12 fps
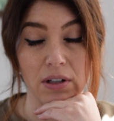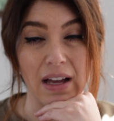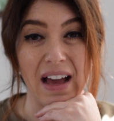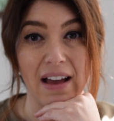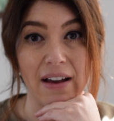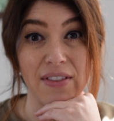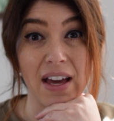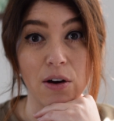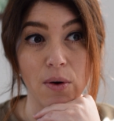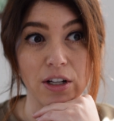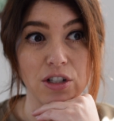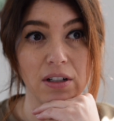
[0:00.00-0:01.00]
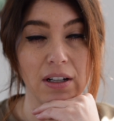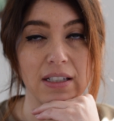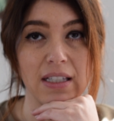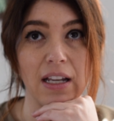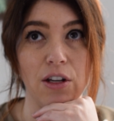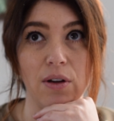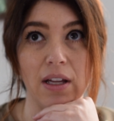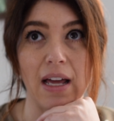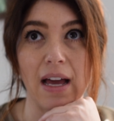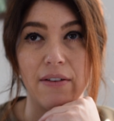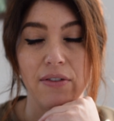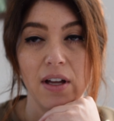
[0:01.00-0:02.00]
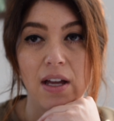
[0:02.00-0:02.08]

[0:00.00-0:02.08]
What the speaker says: have that question because then you could have